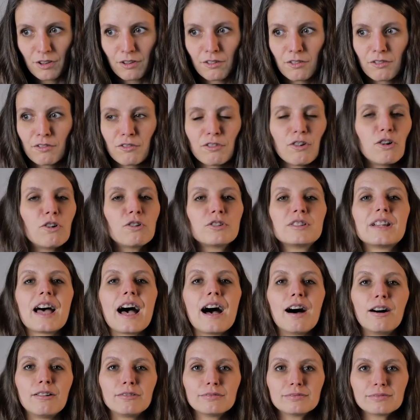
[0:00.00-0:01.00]
fall
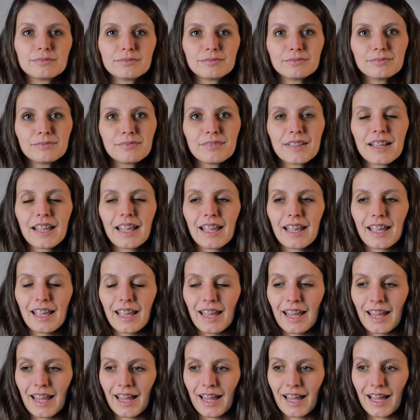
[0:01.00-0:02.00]
down
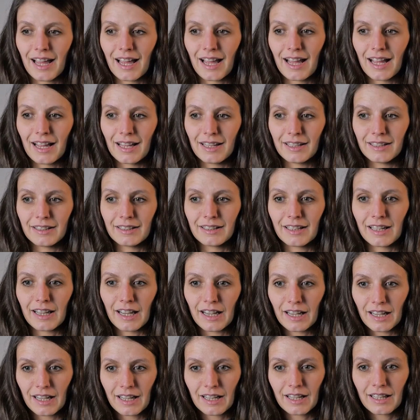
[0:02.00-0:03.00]
and
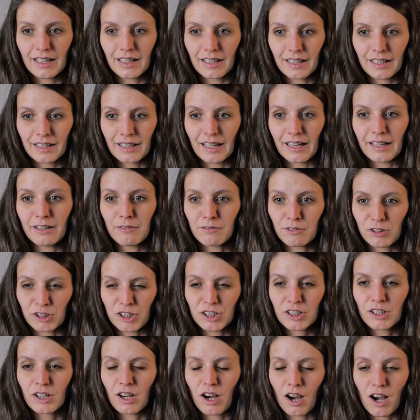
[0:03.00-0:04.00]
that it
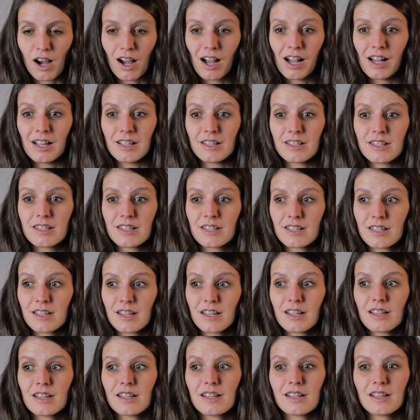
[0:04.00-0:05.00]
would cause
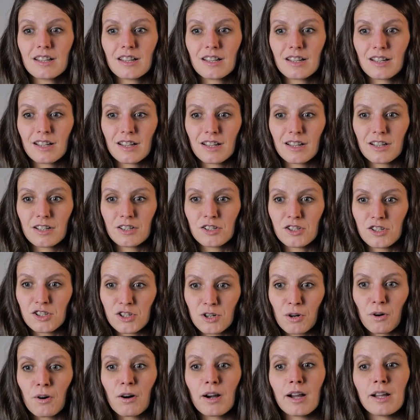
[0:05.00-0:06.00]

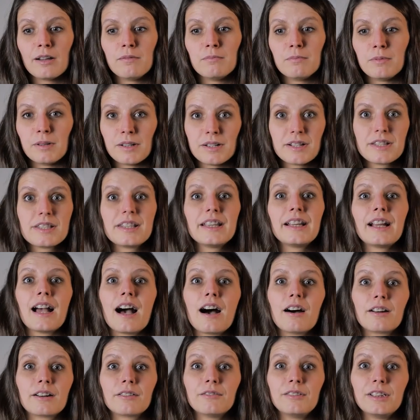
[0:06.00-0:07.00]
joy bursting
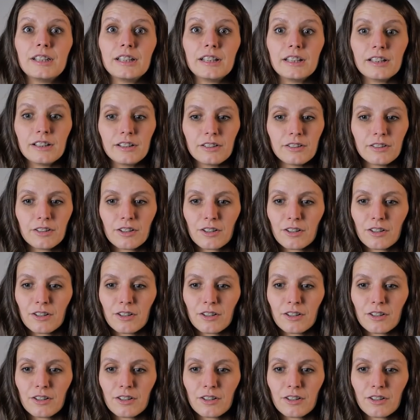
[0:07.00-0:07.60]
out of you